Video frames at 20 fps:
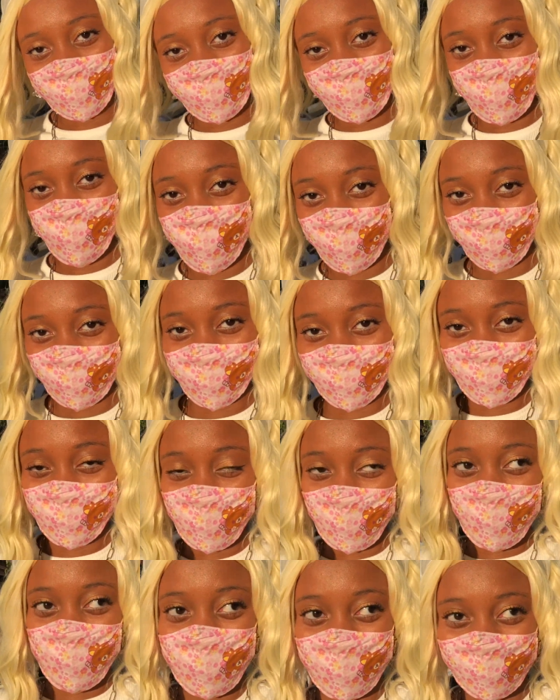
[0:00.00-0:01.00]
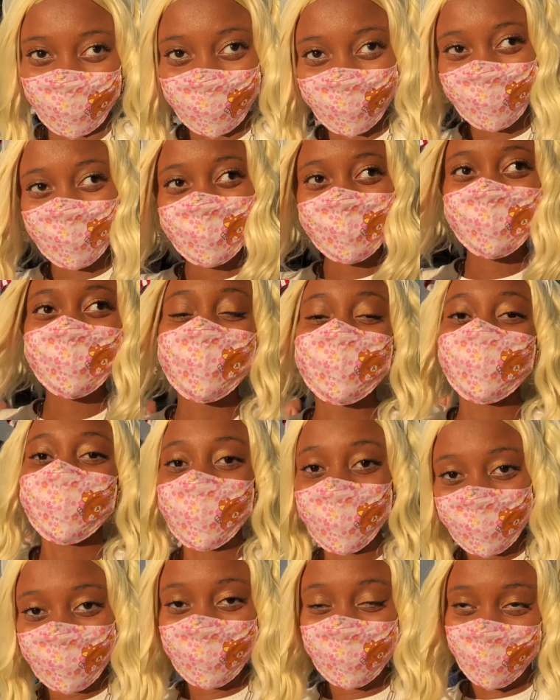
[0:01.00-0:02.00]
To Barnes and Noble
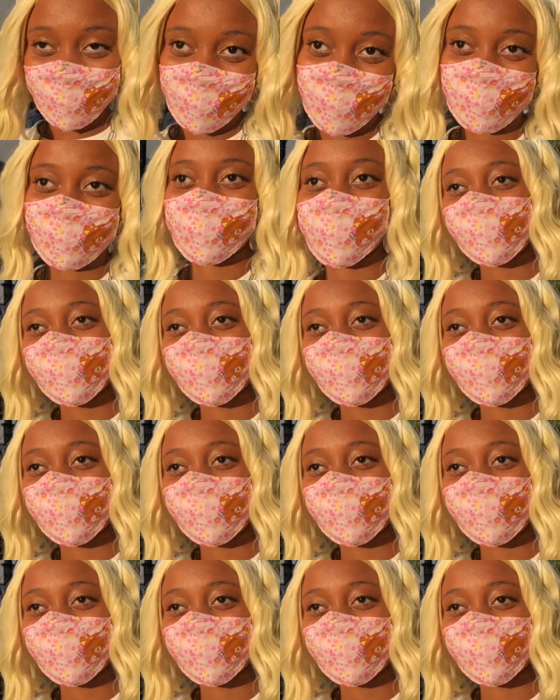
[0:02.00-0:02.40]
inside.